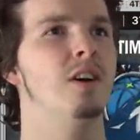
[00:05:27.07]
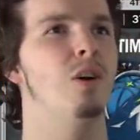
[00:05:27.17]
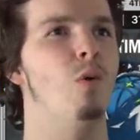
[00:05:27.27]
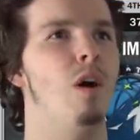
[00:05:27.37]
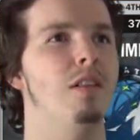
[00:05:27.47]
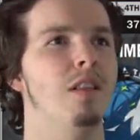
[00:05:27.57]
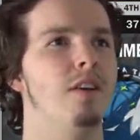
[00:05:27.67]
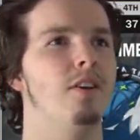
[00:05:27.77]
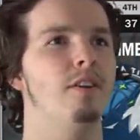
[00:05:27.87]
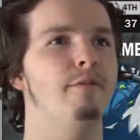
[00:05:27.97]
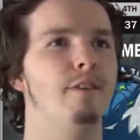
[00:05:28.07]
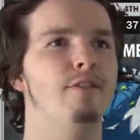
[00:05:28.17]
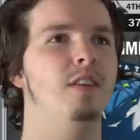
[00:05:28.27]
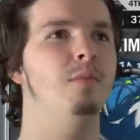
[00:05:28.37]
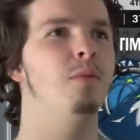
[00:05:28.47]
Kawhi Leonard
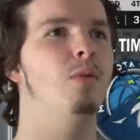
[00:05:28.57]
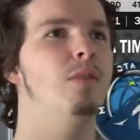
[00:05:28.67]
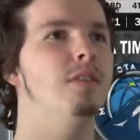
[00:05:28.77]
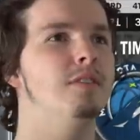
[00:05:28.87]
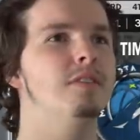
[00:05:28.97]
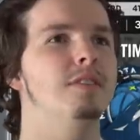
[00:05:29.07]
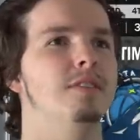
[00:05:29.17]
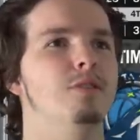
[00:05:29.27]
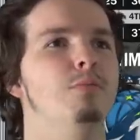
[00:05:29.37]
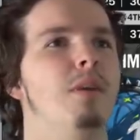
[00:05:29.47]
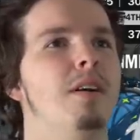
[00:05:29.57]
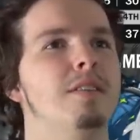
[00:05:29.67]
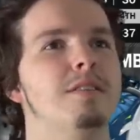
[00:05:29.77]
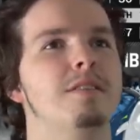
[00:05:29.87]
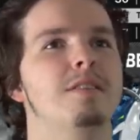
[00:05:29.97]
15 points,
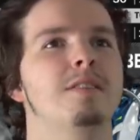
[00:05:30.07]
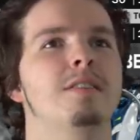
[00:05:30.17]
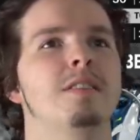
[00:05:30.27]
Zubats,